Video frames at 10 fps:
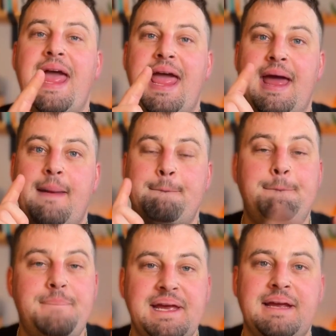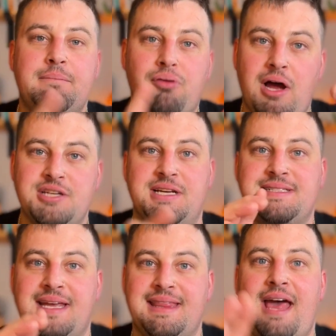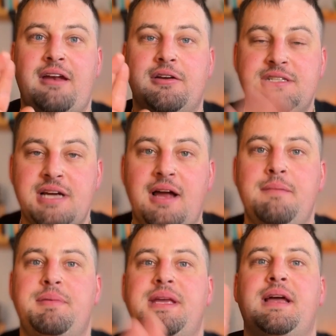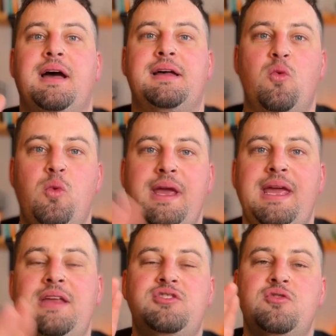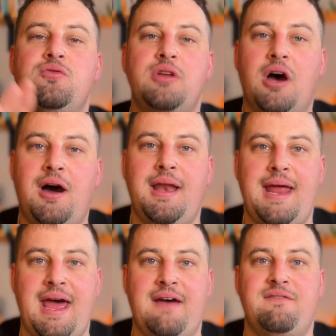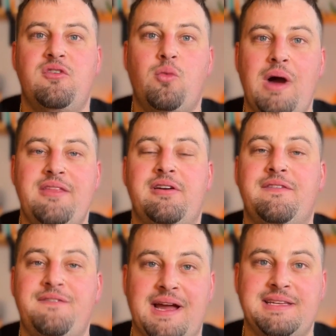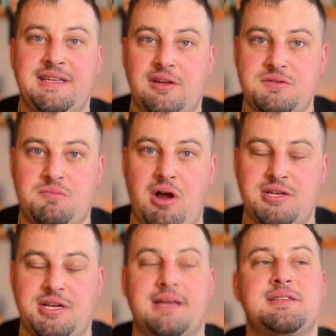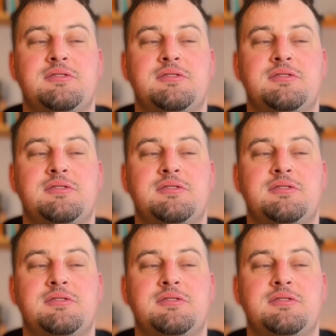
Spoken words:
and big projects like that are done because we do not have the weather affecting those projects.